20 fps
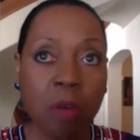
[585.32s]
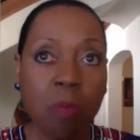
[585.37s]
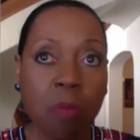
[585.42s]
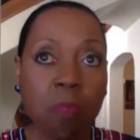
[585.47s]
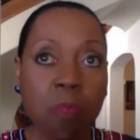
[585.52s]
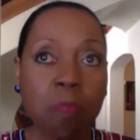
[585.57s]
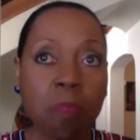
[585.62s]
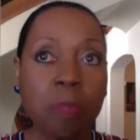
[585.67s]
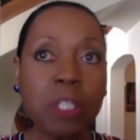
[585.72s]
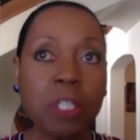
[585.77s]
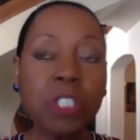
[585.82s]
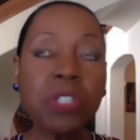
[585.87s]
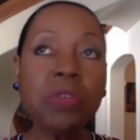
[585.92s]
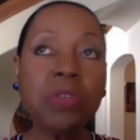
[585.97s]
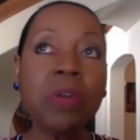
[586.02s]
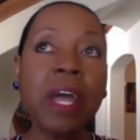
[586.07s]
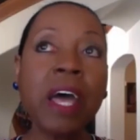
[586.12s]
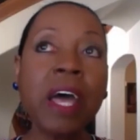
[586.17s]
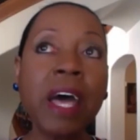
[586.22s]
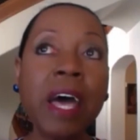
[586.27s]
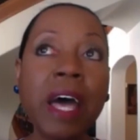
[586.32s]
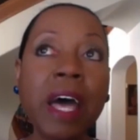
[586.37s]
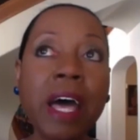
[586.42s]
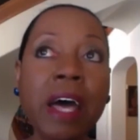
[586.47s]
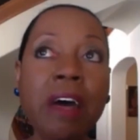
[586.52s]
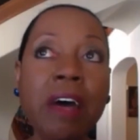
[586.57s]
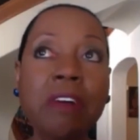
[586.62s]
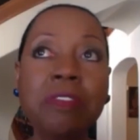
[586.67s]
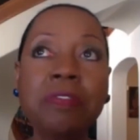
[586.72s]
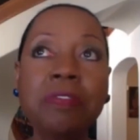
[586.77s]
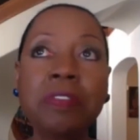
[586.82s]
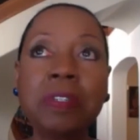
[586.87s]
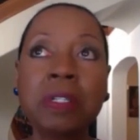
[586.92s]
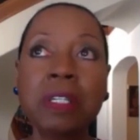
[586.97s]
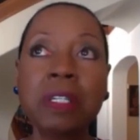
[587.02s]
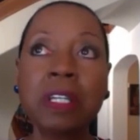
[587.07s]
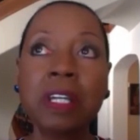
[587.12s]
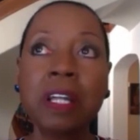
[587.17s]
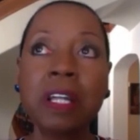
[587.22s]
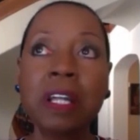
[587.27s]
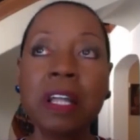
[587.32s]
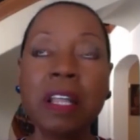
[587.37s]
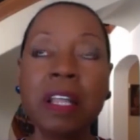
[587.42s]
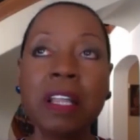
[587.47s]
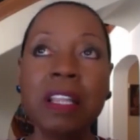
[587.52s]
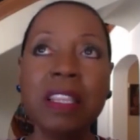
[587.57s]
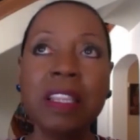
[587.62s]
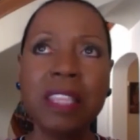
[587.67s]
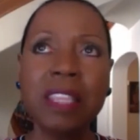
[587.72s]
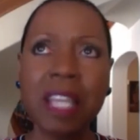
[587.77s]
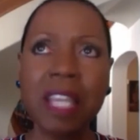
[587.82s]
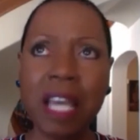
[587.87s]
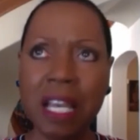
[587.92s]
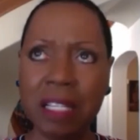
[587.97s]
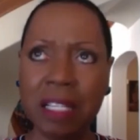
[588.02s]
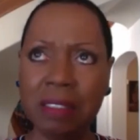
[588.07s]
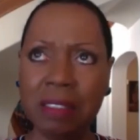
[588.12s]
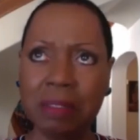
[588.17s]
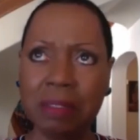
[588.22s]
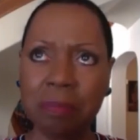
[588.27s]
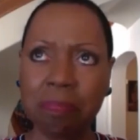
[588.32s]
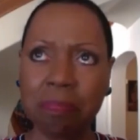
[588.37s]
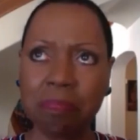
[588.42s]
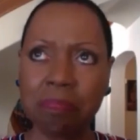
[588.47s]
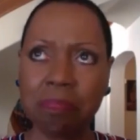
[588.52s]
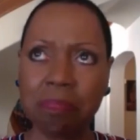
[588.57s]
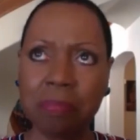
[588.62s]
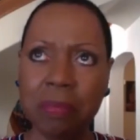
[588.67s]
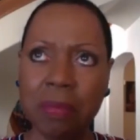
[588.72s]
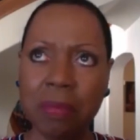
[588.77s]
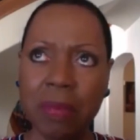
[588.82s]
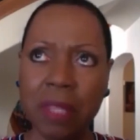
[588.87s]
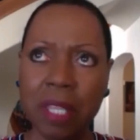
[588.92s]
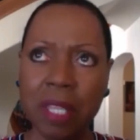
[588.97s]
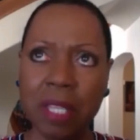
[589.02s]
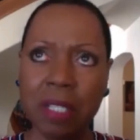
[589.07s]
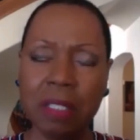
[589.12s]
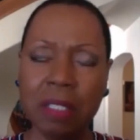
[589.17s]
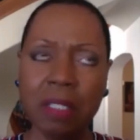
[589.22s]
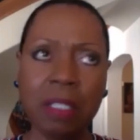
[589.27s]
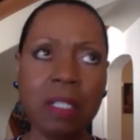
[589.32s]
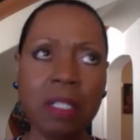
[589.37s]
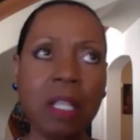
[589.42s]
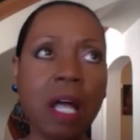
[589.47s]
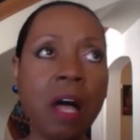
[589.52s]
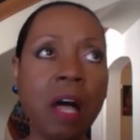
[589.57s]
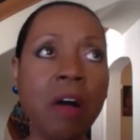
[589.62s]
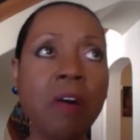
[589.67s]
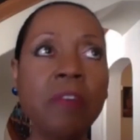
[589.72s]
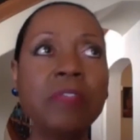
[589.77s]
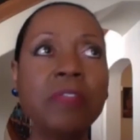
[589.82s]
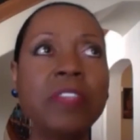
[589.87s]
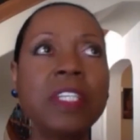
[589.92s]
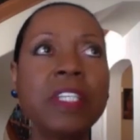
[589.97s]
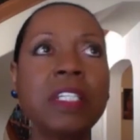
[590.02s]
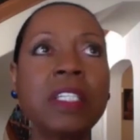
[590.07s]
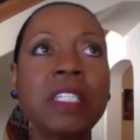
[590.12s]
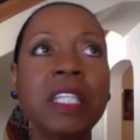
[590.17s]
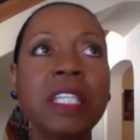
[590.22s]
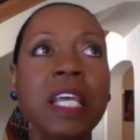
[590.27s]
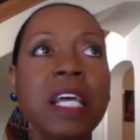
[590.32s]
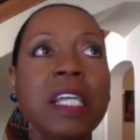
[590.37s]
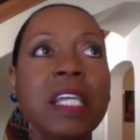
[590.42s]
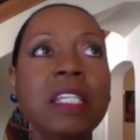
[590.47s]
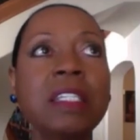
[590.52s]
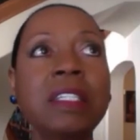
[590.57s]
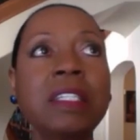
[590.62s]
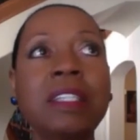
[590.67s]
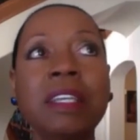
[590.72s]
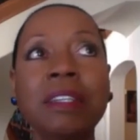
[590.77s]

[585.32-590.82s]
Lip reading: but you have that love that says